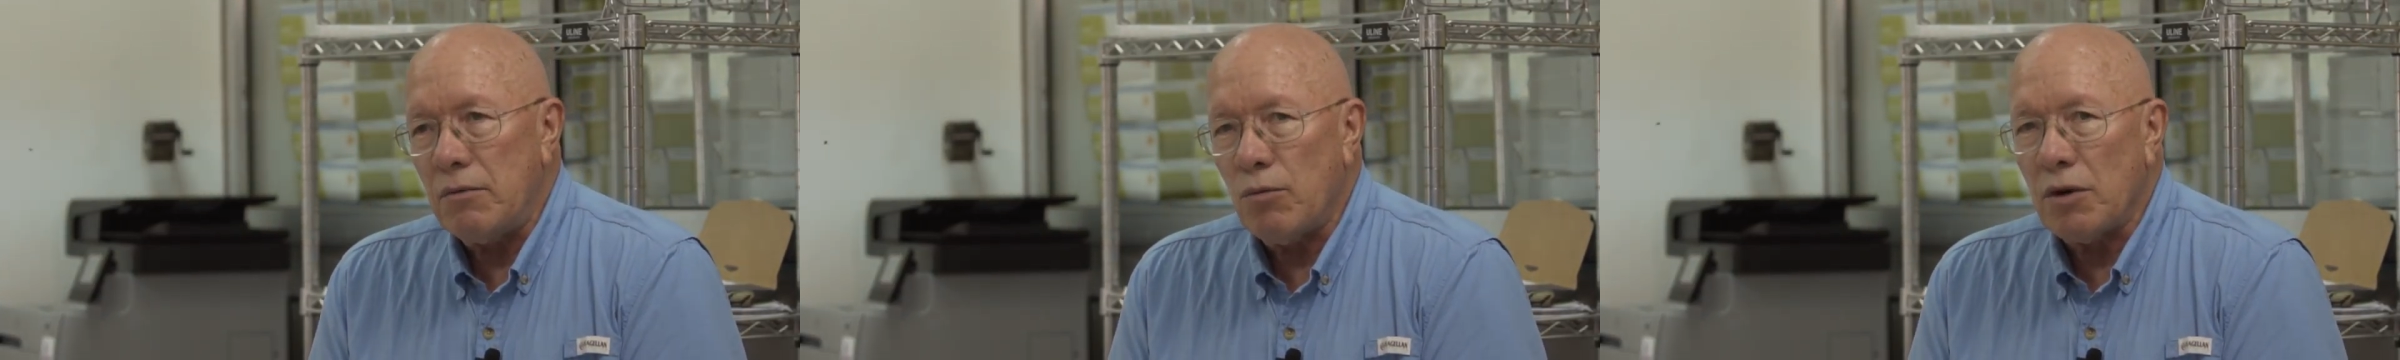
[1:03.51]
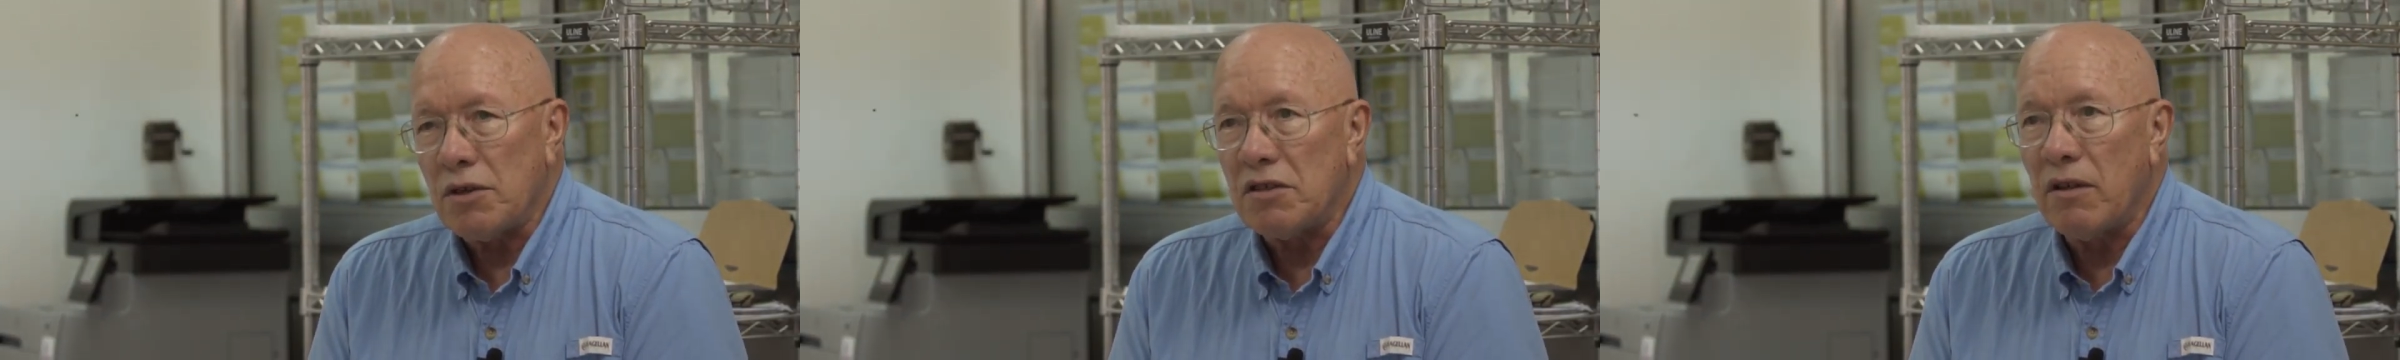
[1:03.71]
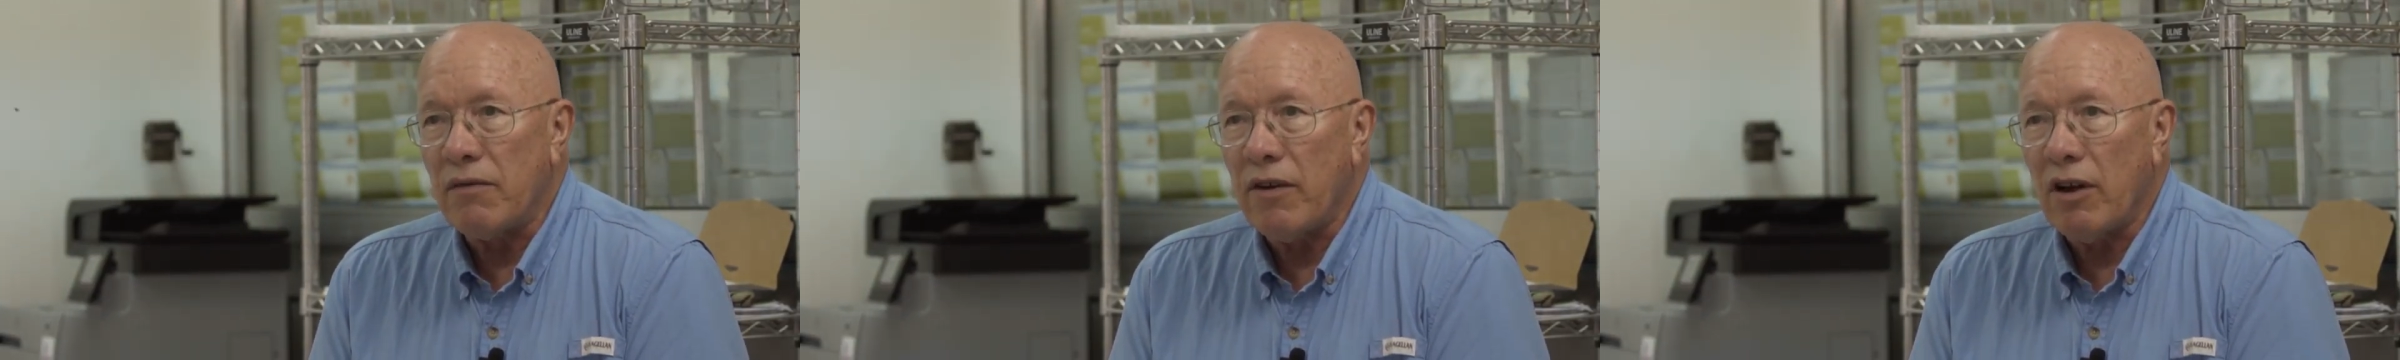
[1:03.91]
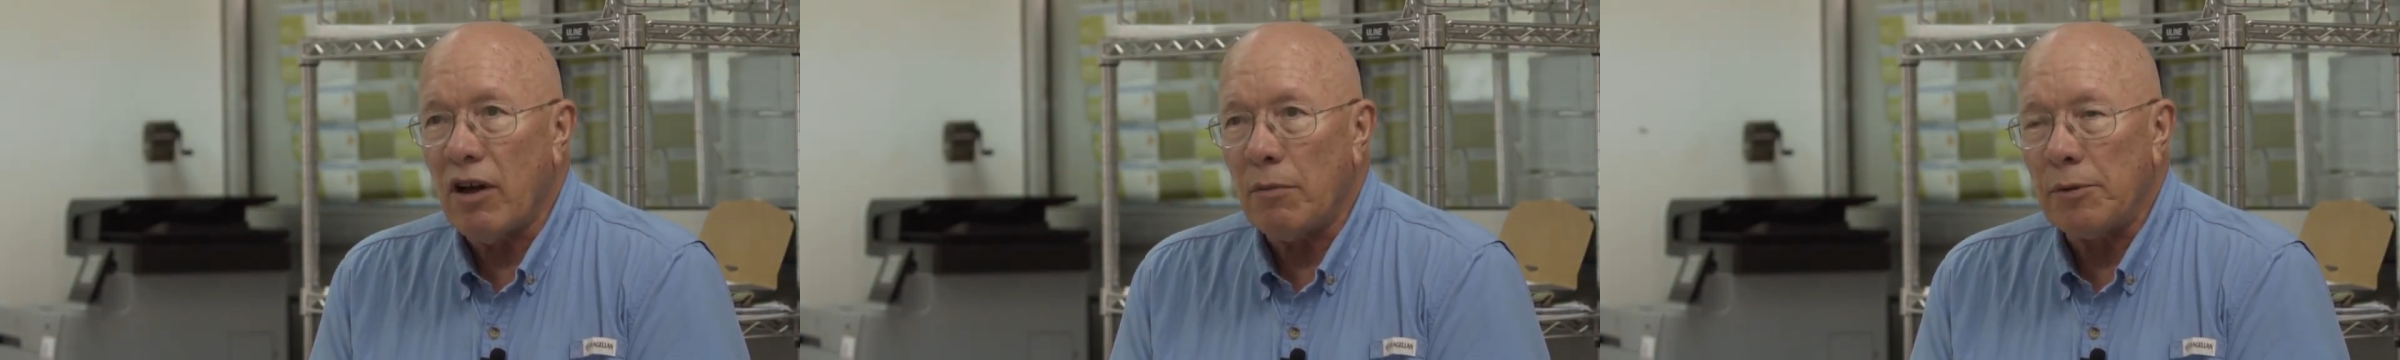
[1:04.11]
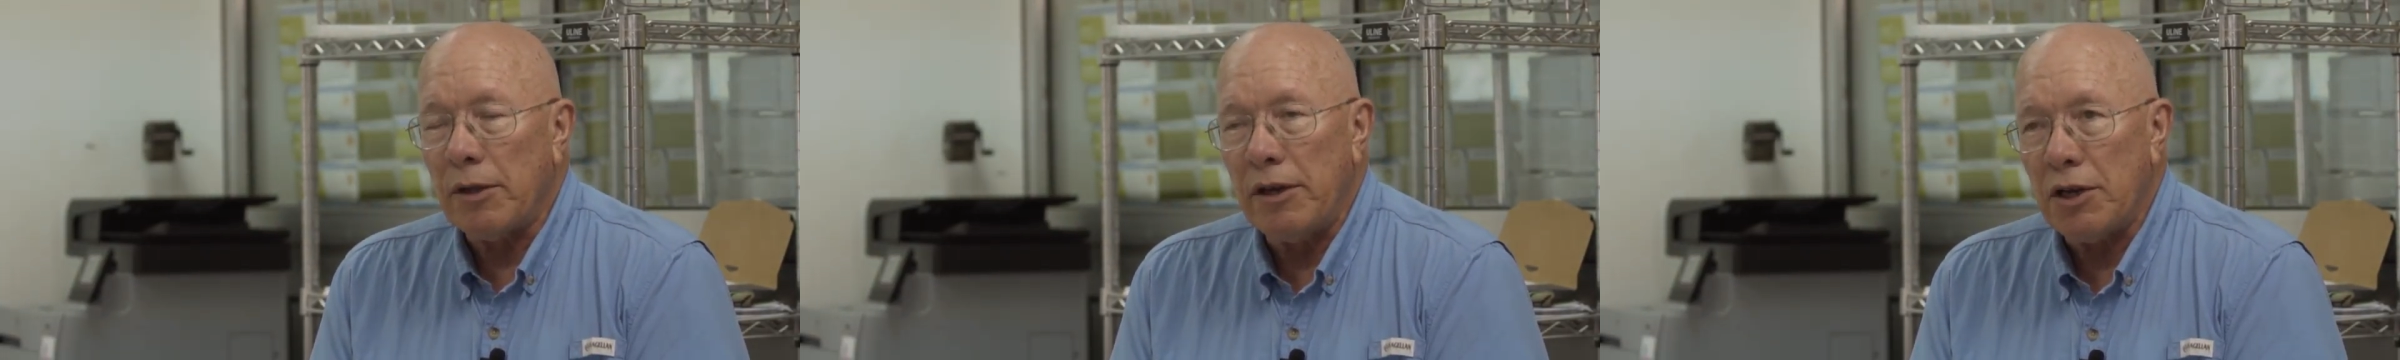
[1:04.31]
was
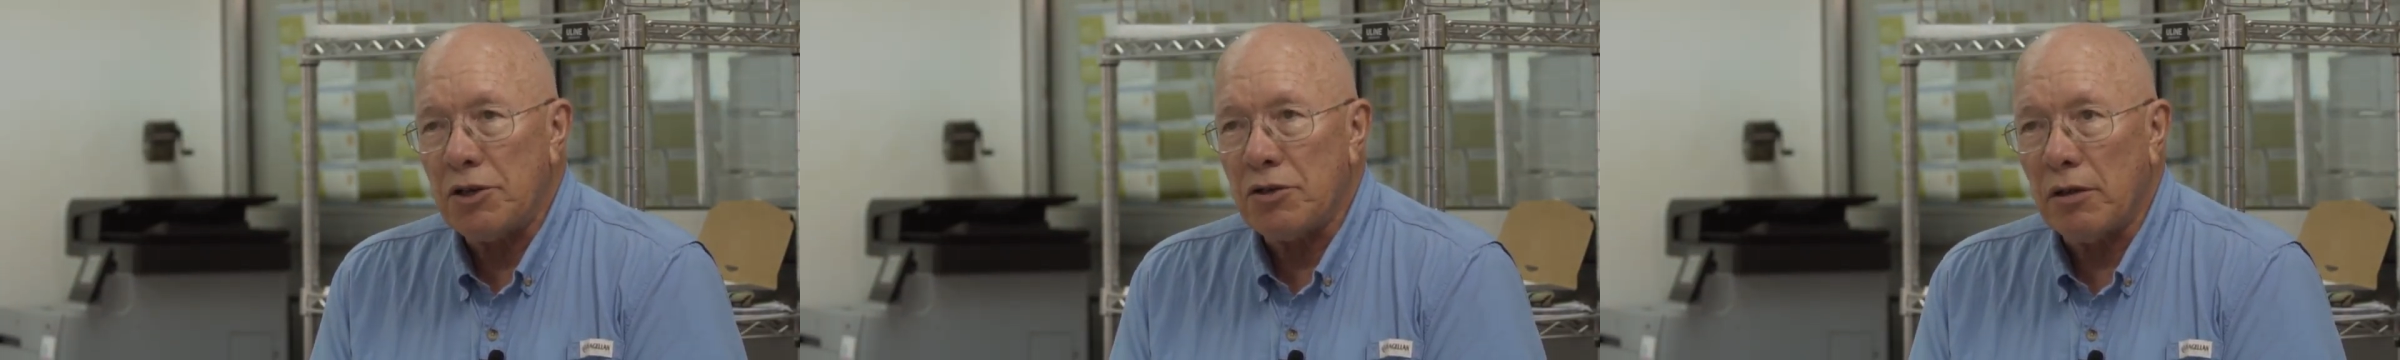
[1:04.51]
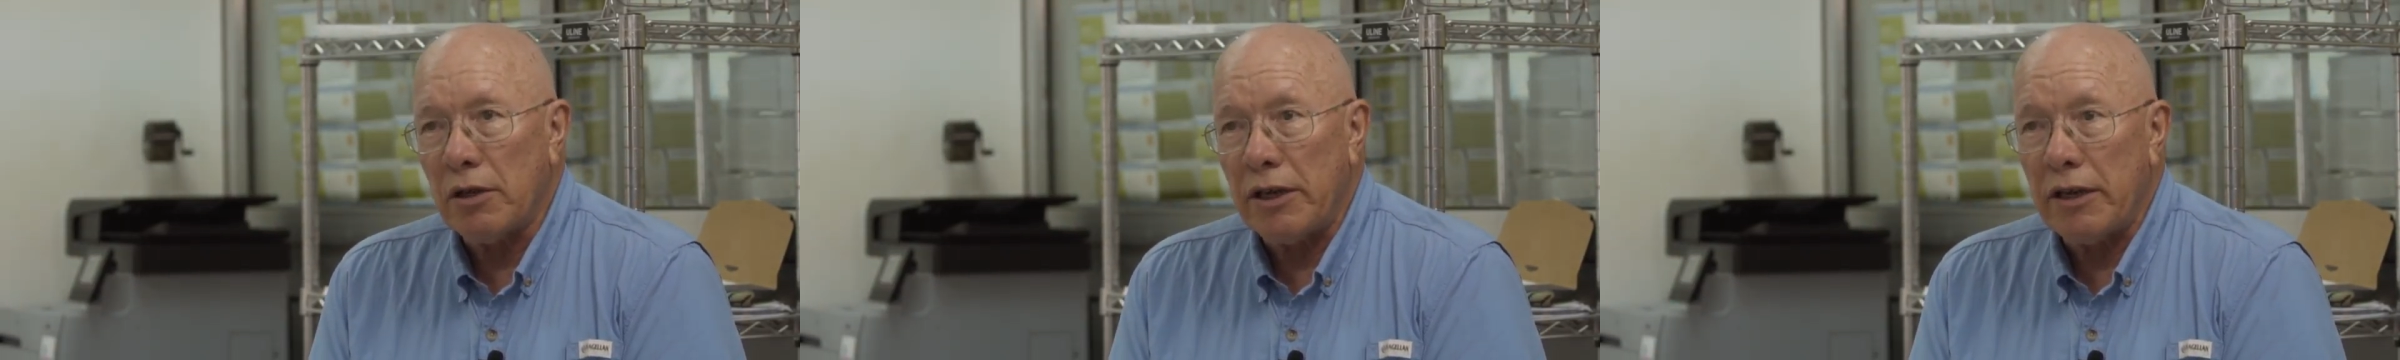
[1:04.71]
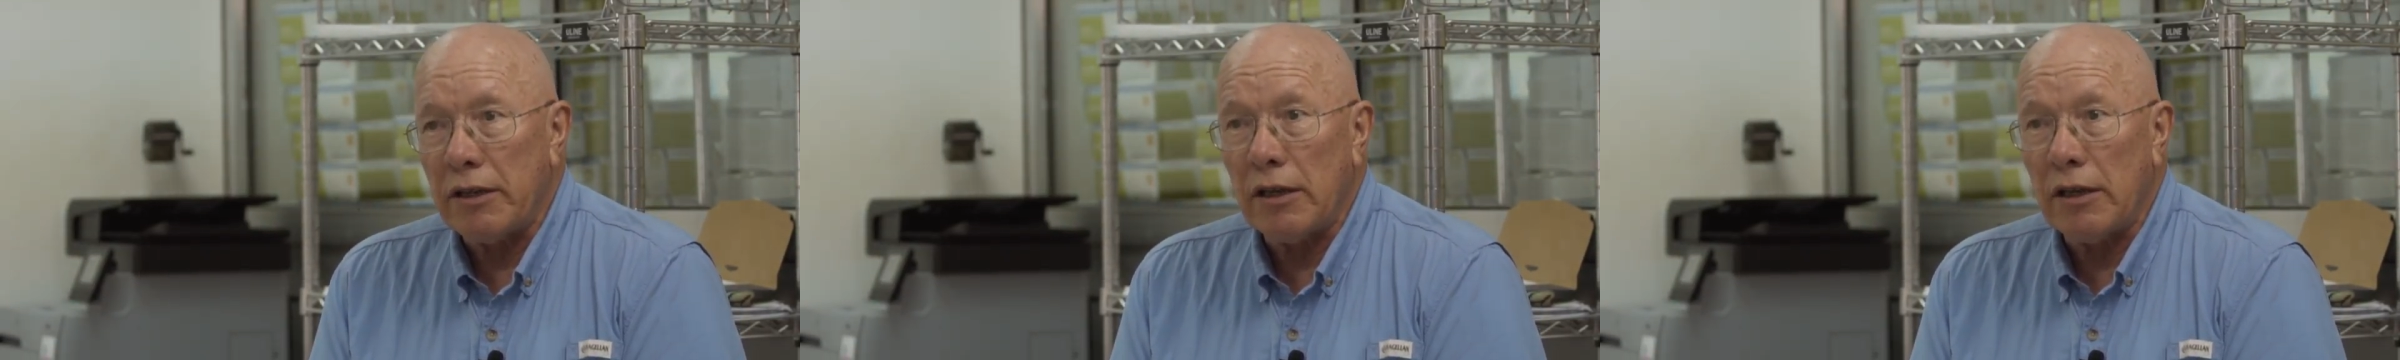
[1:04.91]
developed initially in